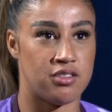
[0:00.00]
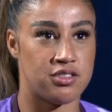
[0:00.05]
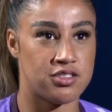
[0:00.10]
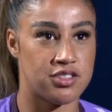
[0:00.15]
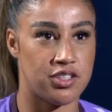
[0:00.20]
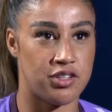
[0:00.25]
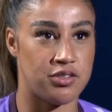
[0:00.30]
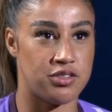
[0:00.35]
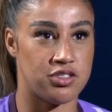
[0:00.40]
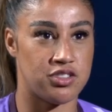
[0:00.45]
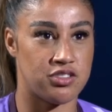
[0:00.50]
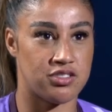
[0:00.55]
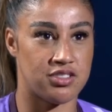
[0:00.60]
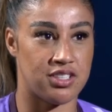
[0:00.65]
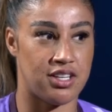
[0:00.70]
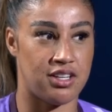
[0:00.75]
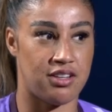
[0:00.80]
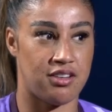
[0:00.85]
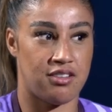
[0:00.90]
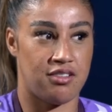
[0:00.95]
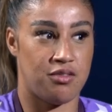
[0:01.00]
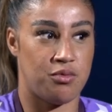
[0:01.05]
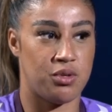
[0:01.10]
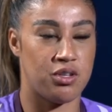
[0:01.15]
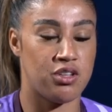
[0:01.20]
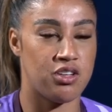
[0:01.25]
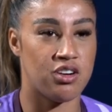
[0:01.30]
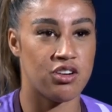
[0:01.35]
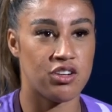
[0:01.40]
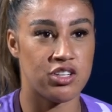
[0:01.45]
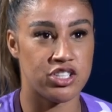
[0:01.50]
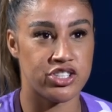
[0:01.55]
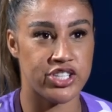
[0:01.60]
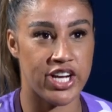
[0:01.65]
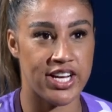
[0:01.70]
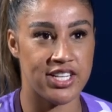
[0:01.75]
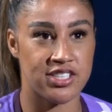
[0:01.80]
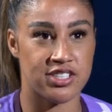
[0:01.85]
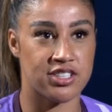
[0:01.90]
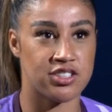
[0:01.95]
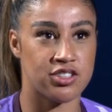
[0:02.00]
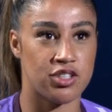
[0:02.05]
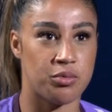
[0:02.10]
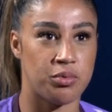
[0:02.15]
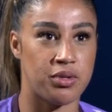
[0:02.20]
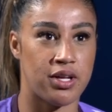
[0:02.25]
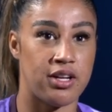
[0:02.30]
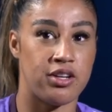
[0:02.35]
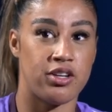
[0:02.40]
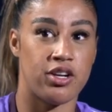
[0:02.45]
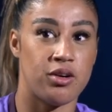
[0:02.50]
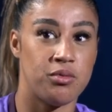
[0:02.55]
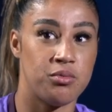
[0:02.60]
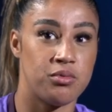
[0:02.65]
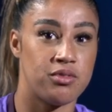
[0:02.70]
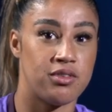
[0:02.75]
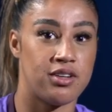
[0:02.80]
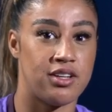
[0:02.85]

So he was just like, well, you're not going to change it. So I'd be like, no.